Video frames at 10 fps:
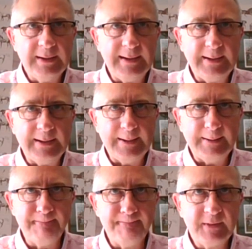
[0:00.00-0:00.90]

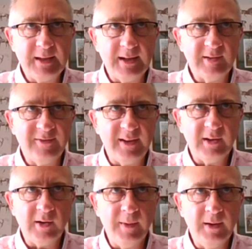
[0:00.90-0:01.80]
I think that's a
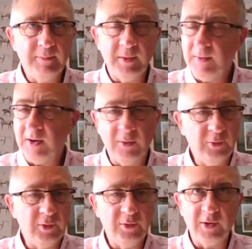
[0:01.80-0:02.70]
fair comment. But a mark
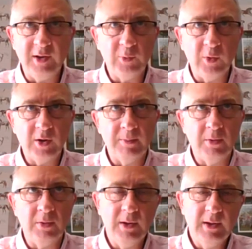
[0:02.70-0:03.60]
103 is
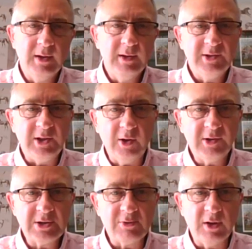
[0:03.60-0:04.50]
workable. She
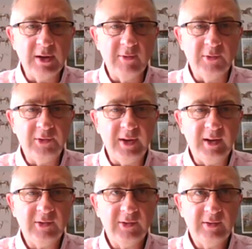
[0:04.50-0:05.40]
likes a strongly run
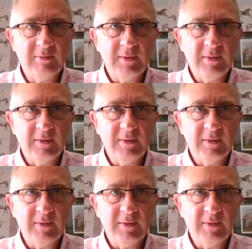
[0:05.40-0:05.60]
6.